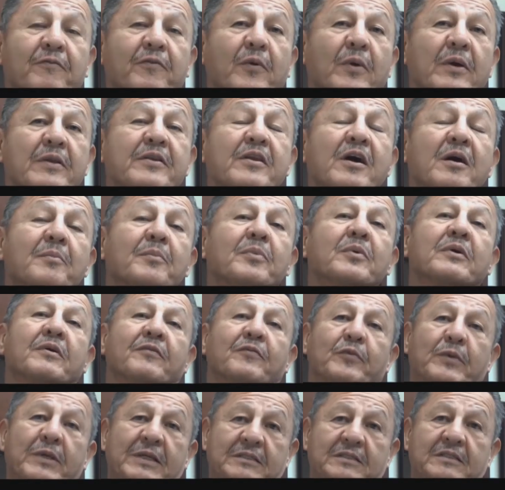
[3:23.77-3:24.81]
For a number
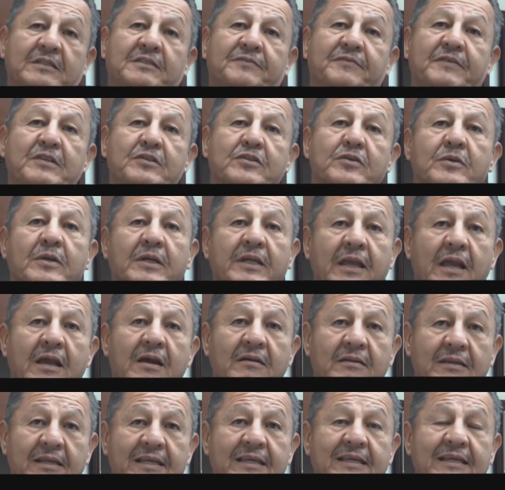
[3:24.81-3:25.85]
of reasons, Ventura
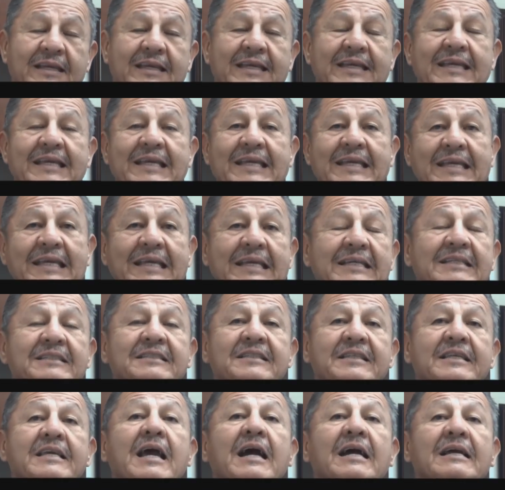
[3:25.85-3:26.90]
County is
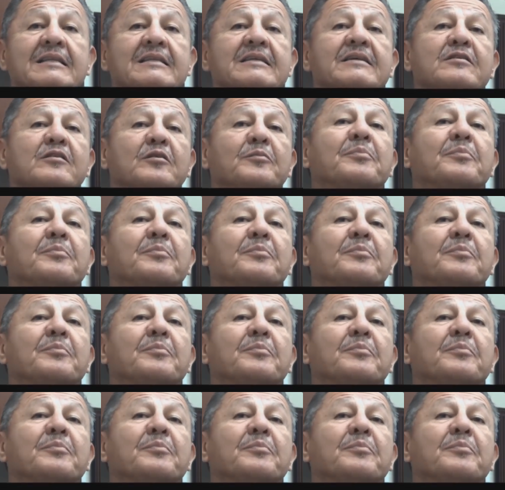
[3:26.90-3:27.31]
the ideal